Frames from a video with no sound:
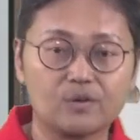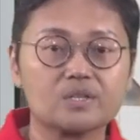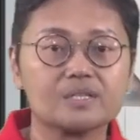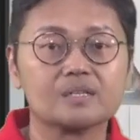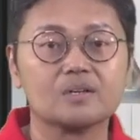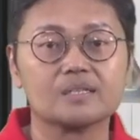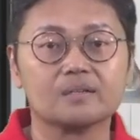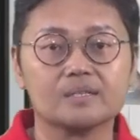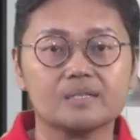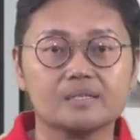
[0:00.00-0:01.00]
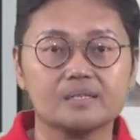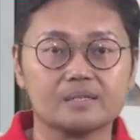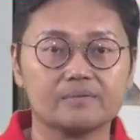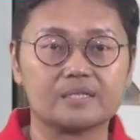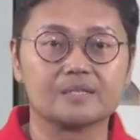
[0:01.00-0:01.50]
the consultancy
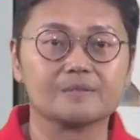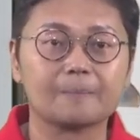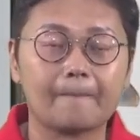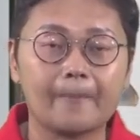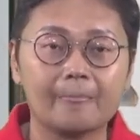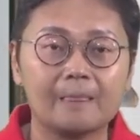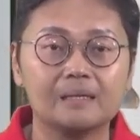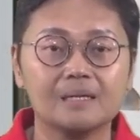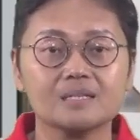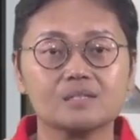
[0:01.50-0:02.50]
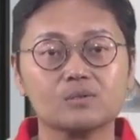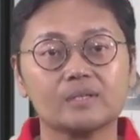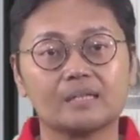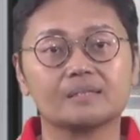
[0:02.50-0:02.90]
services. Let's look at